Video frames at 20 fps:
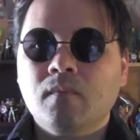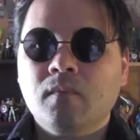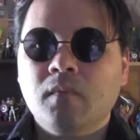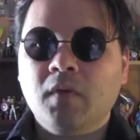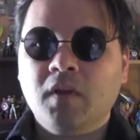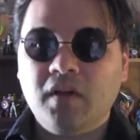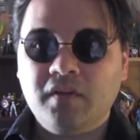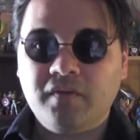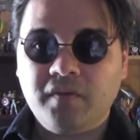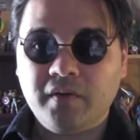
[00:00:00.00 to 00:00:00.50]

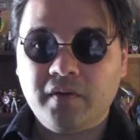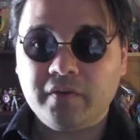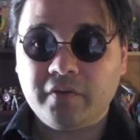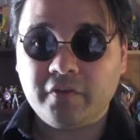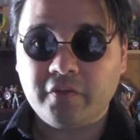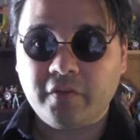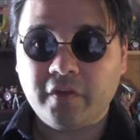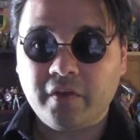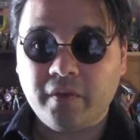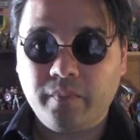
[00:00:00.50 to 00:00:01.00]
Hello
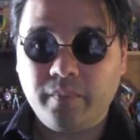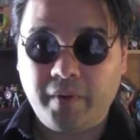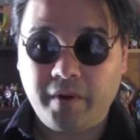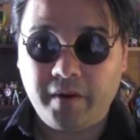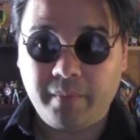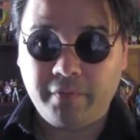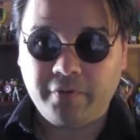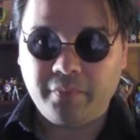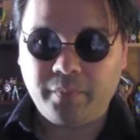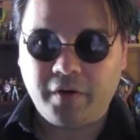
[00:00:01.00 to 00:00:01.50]
folks, my
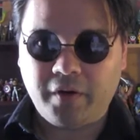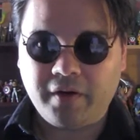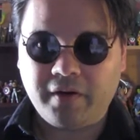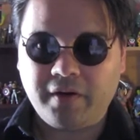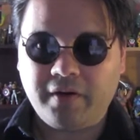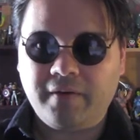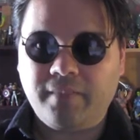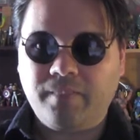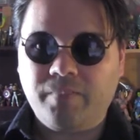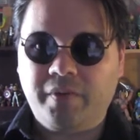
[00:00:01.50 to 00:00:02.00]
name is
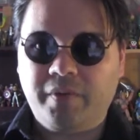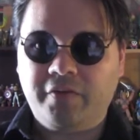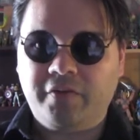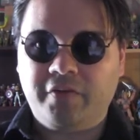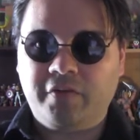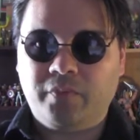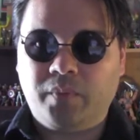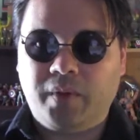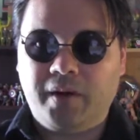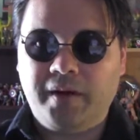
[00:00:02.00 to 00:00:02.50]
Mark, this
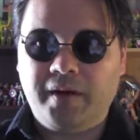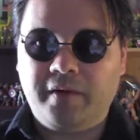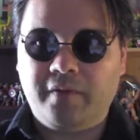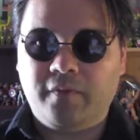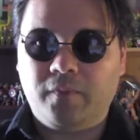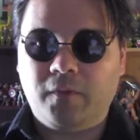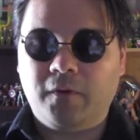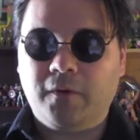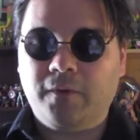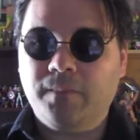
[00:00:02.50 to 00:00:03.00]
is Why I Hate
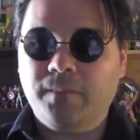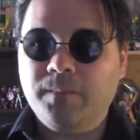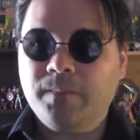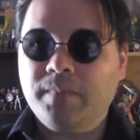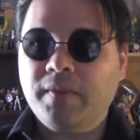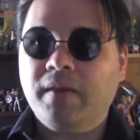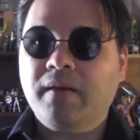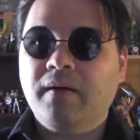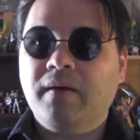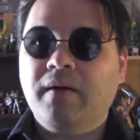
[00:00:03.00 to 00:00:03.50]
the World.
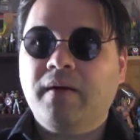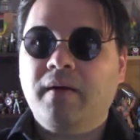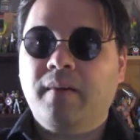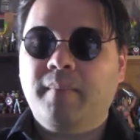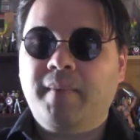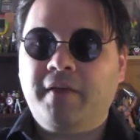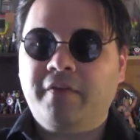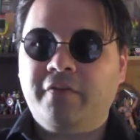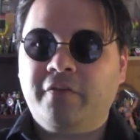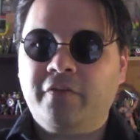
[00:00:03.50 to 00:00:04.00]

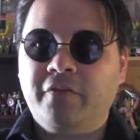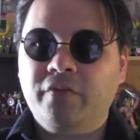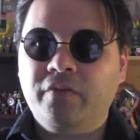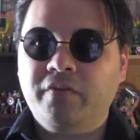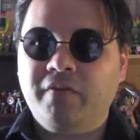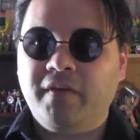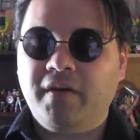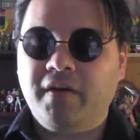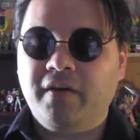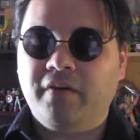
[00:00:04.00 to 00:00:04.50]
About
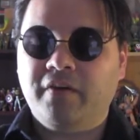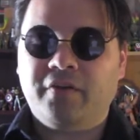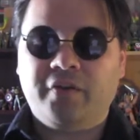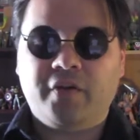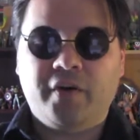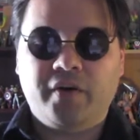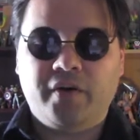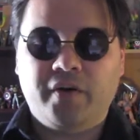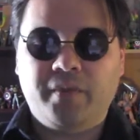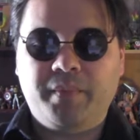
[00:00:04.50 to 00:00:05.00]
two videos
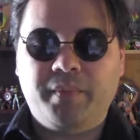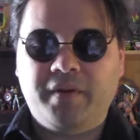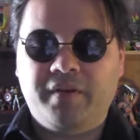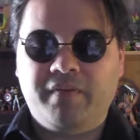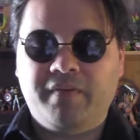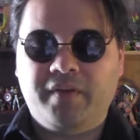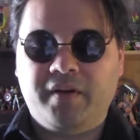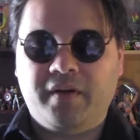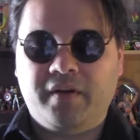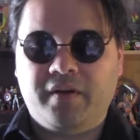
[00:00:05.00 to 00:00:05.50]
ago I made a
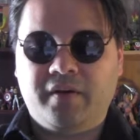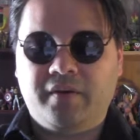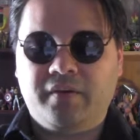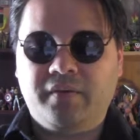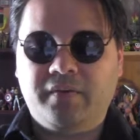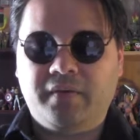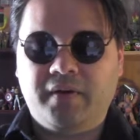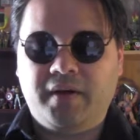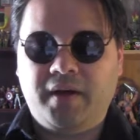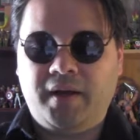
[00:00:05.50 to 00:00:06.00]

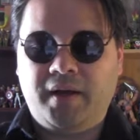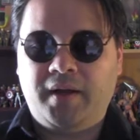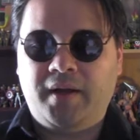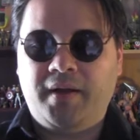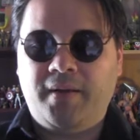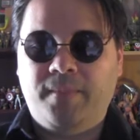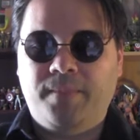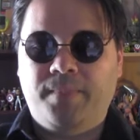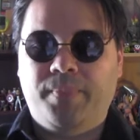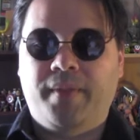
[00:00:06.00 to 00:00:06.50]
video
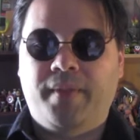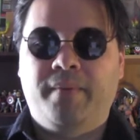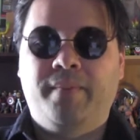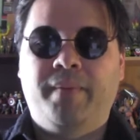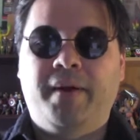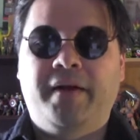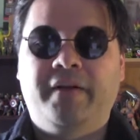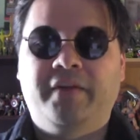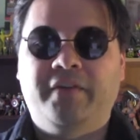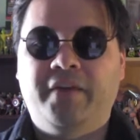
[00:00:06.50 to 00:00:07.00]

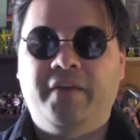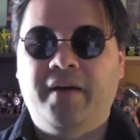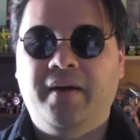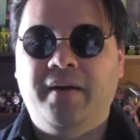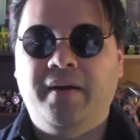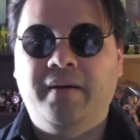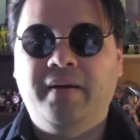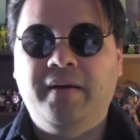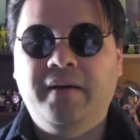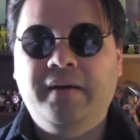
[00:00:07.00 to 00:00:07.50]

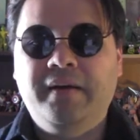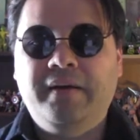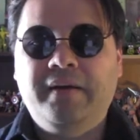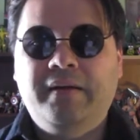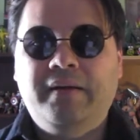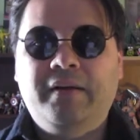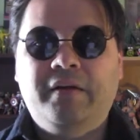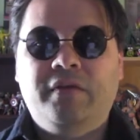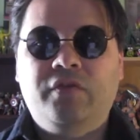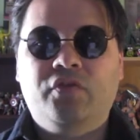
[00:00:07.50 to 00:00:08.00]
about
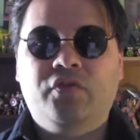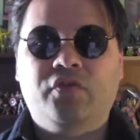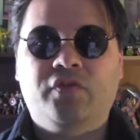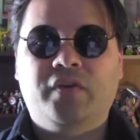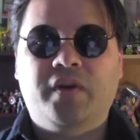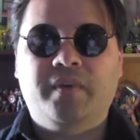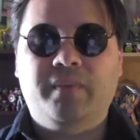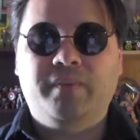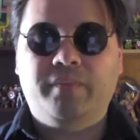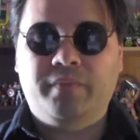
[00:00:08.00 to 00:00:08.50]

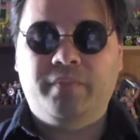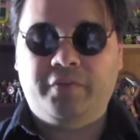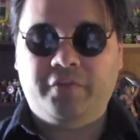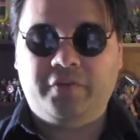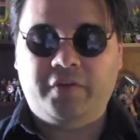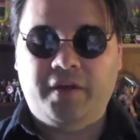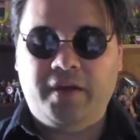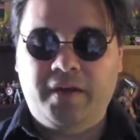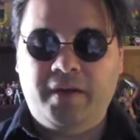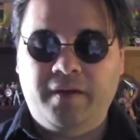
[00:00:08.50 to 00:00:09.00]

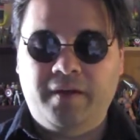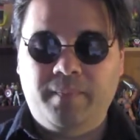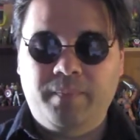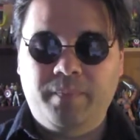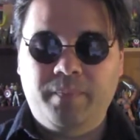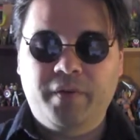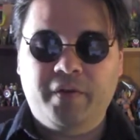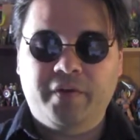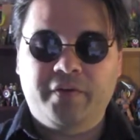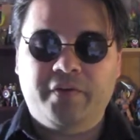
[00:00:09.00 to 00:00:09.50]
Trump's
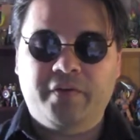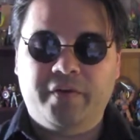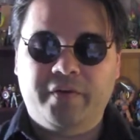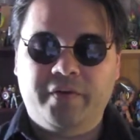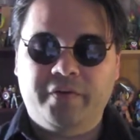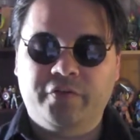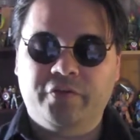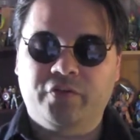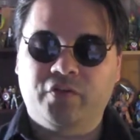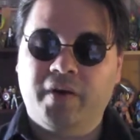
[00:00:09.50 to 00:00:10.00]

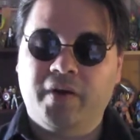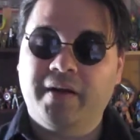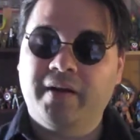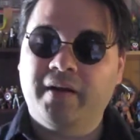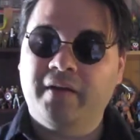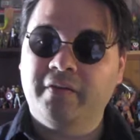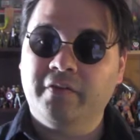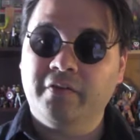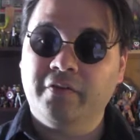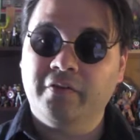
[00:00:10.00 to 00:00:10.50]
military strike
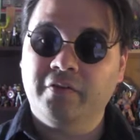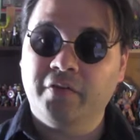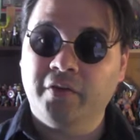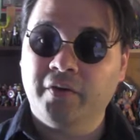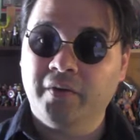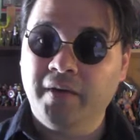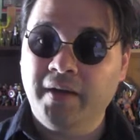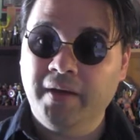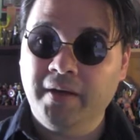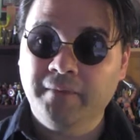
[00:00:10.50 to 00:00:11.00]
on
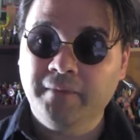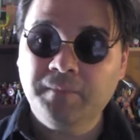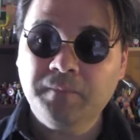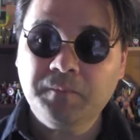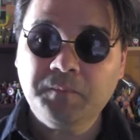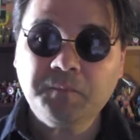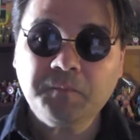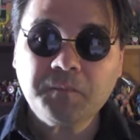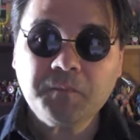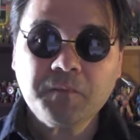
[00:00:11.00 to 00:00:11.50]
Syria
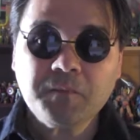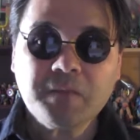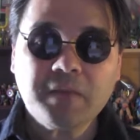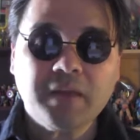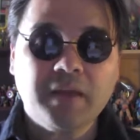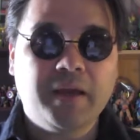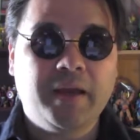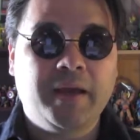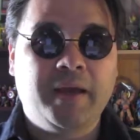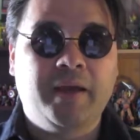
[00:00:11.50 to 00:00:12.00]

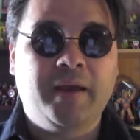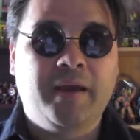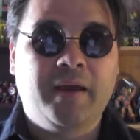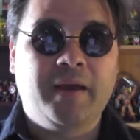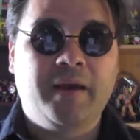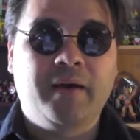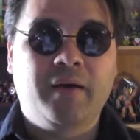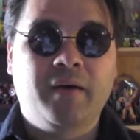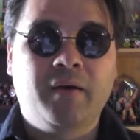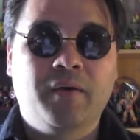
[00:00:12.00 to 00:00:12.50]
and
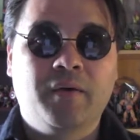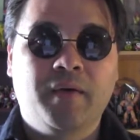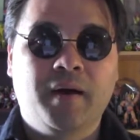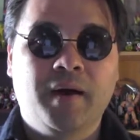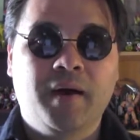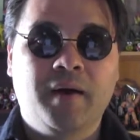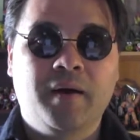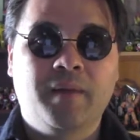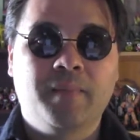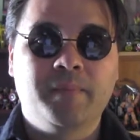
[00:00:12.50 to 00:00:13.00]

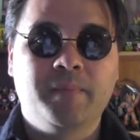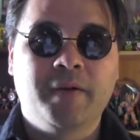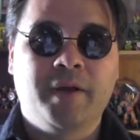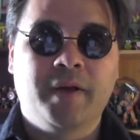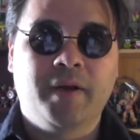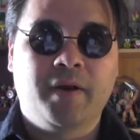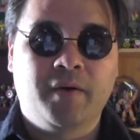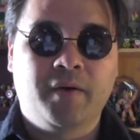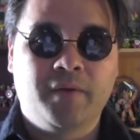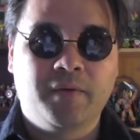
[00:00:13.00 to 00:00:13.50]

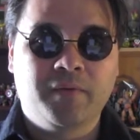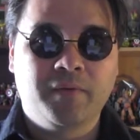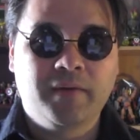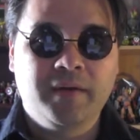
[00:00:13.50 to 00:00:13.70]
how,